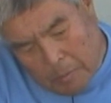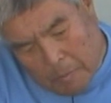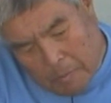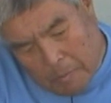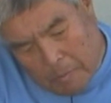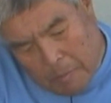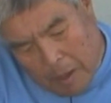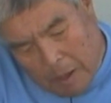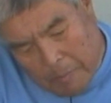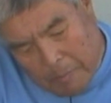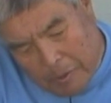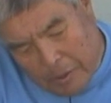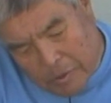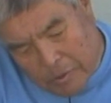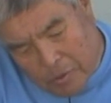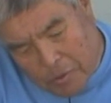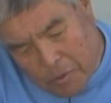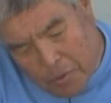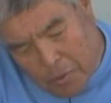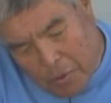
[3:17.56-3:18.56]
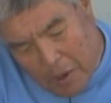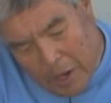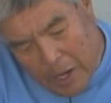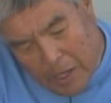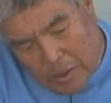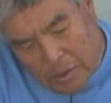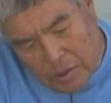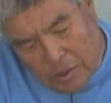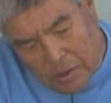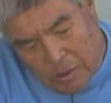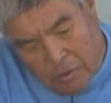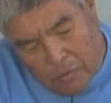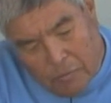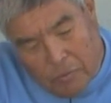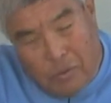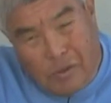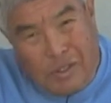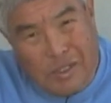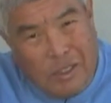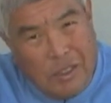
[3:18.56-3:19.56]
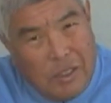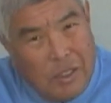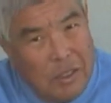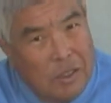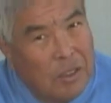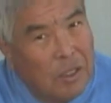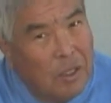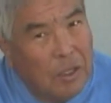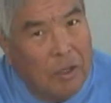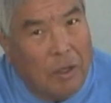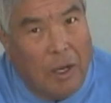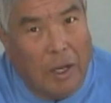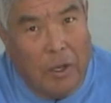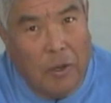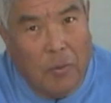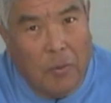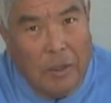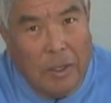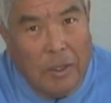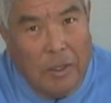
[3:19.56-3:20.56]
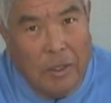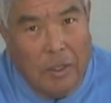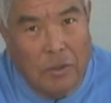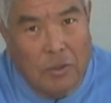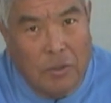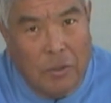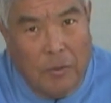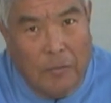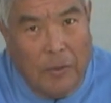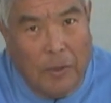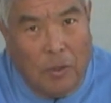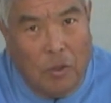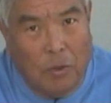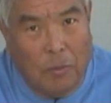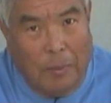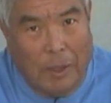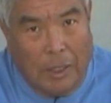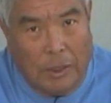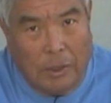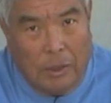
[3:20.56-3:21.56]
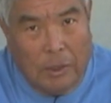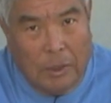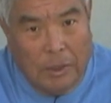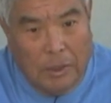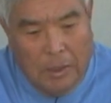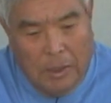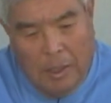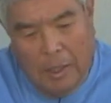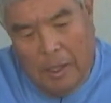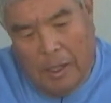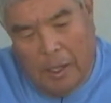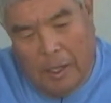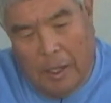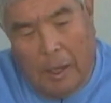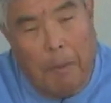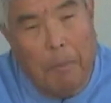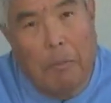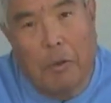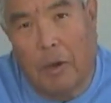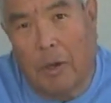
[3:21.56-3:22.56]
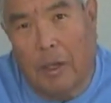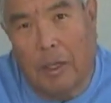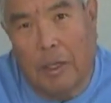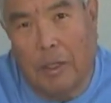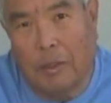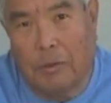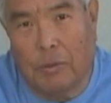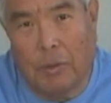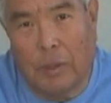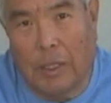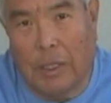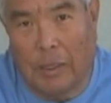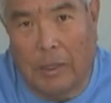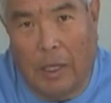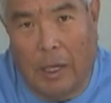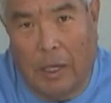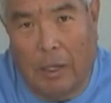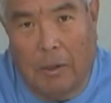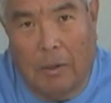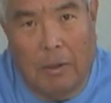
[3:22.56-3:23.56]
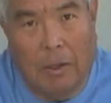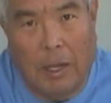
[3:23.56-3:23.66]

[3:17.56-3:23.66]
maybe scratch the root just a little. I don't want to disturb it too much. And then put it into a container